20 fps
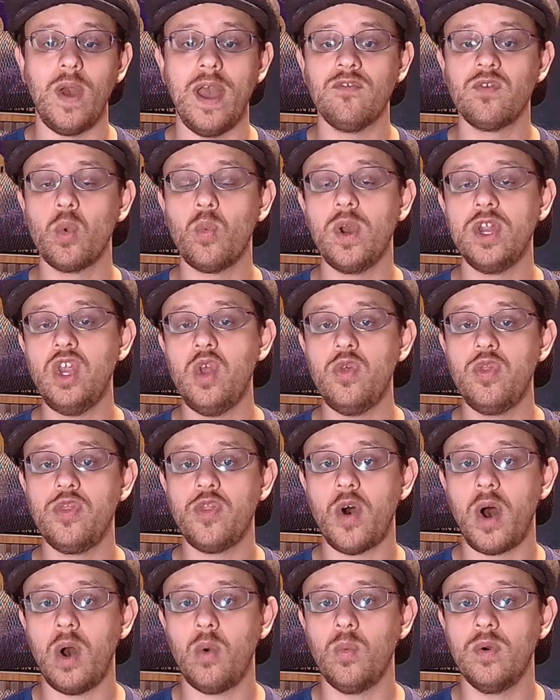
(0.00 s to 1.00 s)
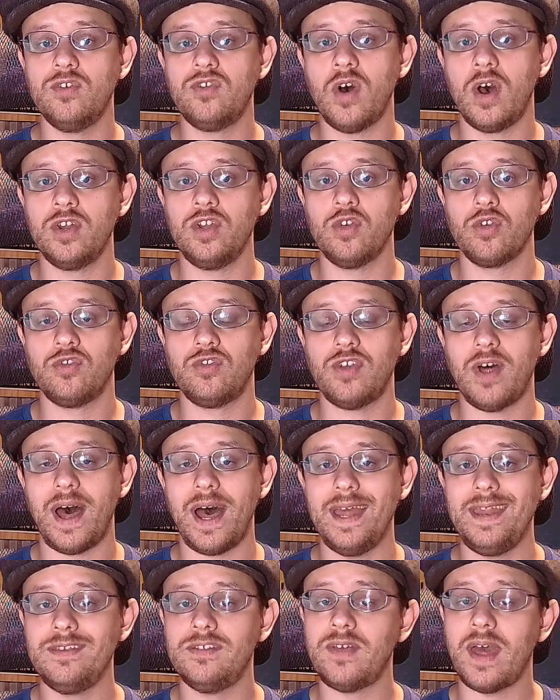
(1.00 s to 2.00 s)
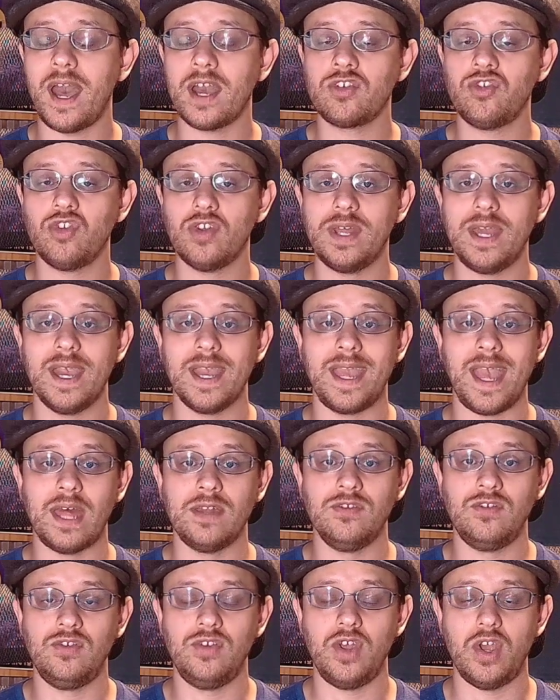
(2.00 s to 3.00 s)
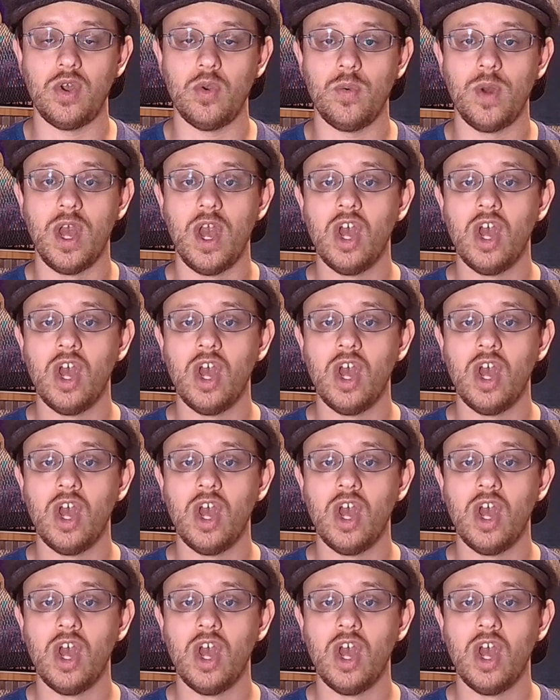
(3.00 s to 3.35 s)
everyone you thought was on your side is actually against you.